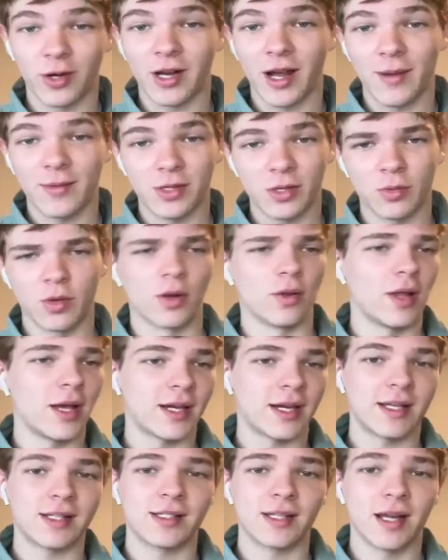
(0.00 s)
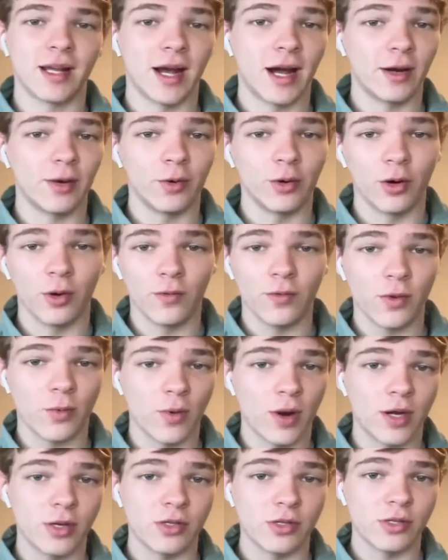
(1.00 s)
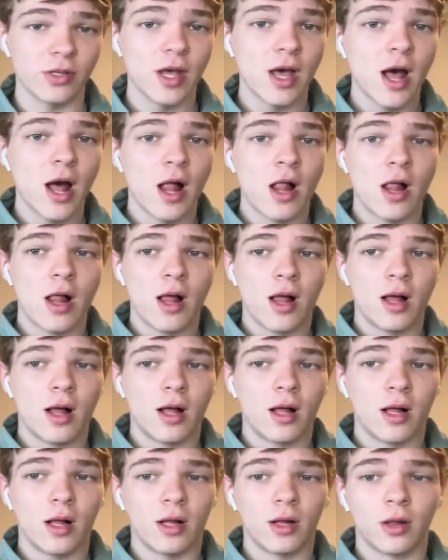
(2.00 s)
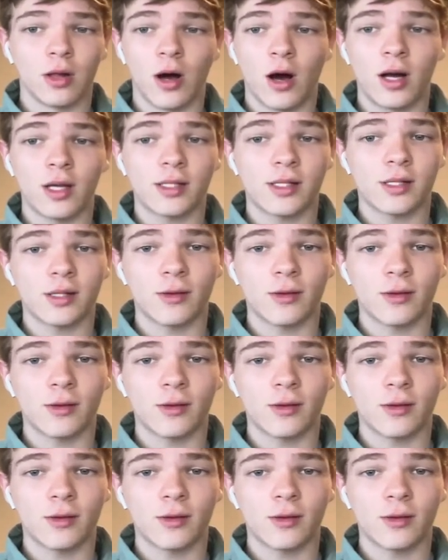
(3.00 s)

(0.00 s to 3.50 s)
times in a row. Like I said, I don't know if the Rangers lost